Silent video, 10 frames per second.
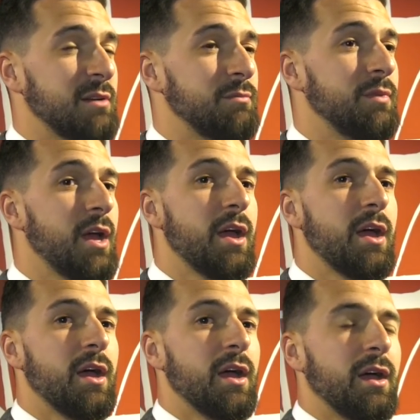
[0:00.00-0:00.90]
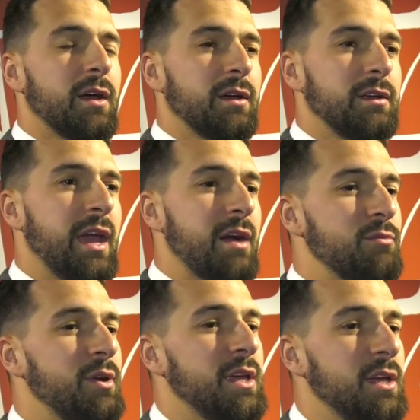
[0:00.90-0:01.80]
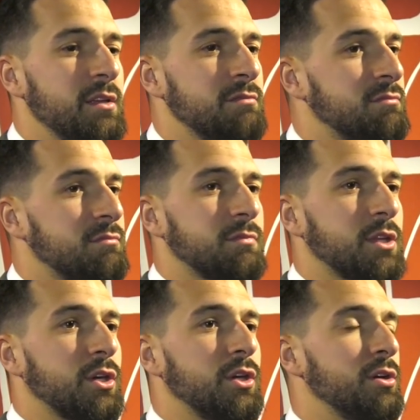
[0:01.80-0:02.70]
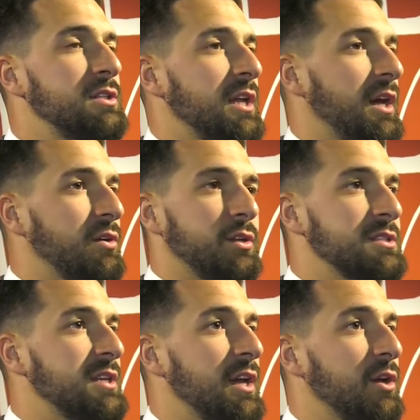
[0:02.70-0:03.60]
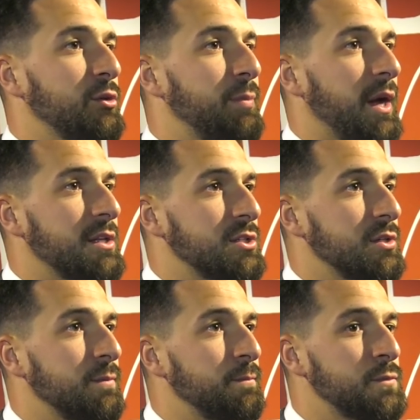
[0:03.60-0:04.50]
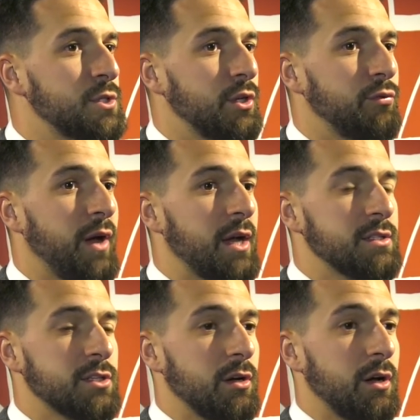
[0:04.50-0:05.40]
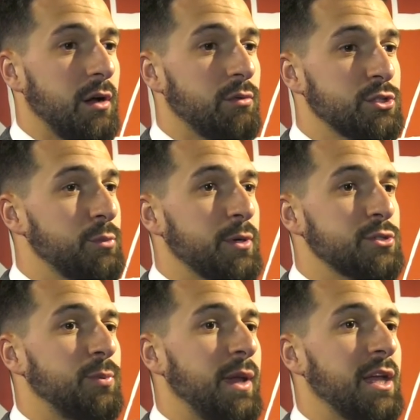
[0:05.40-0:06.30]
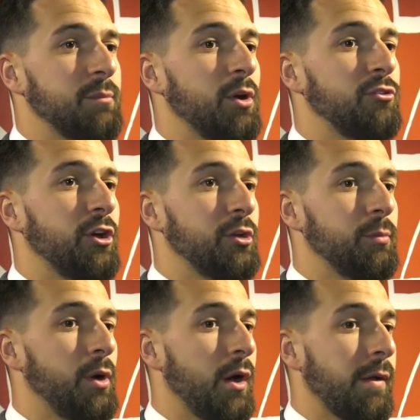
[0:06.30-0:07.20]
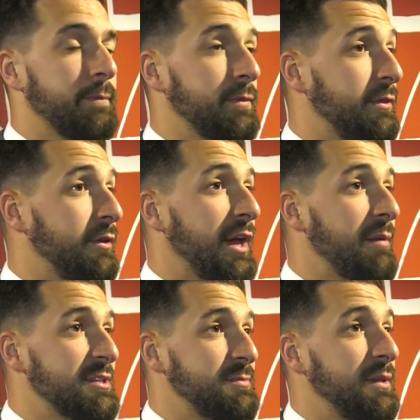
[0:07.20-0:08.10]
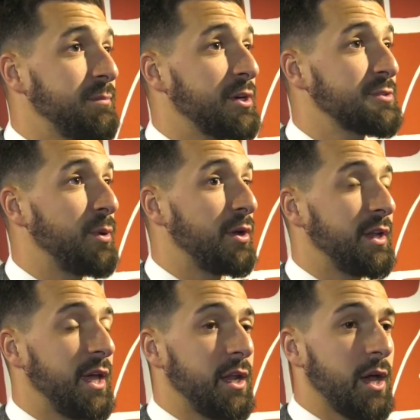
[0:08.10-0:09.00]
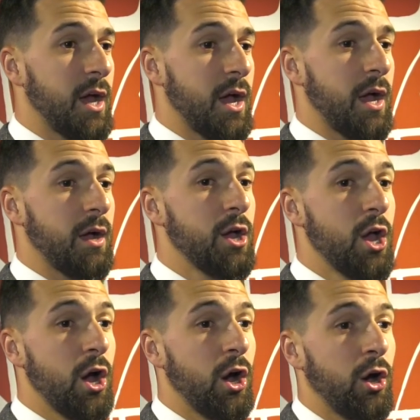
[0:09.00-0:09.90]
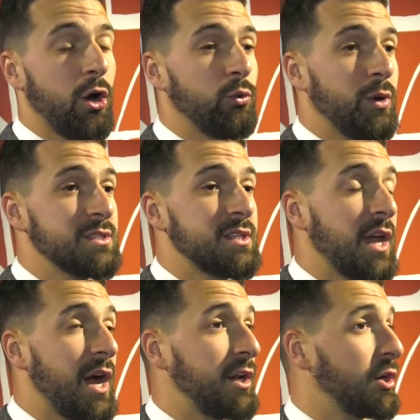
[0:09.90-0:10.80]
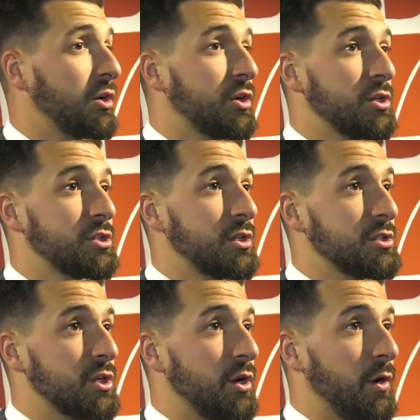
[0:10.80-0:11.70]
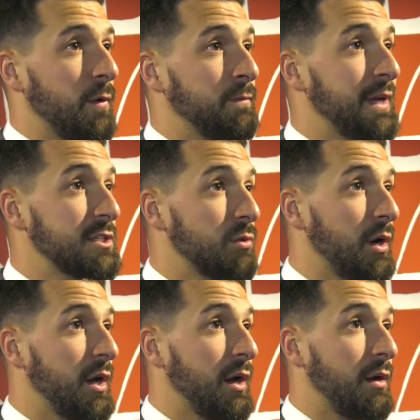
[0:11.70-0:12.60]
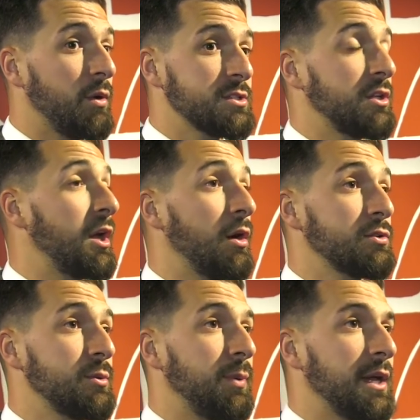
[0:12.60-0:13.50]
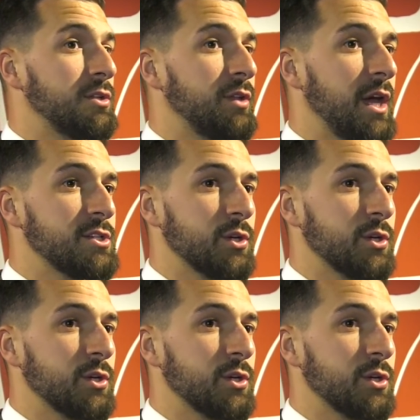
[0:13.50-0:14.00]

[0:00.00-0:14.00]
I'm really gutted. I couldn't say goodbye to the fans. I was supposed to play at Bolton, but the game has been postponed. And on Wednesday, I had a concussion, so that's why I wasn't allowed to play today.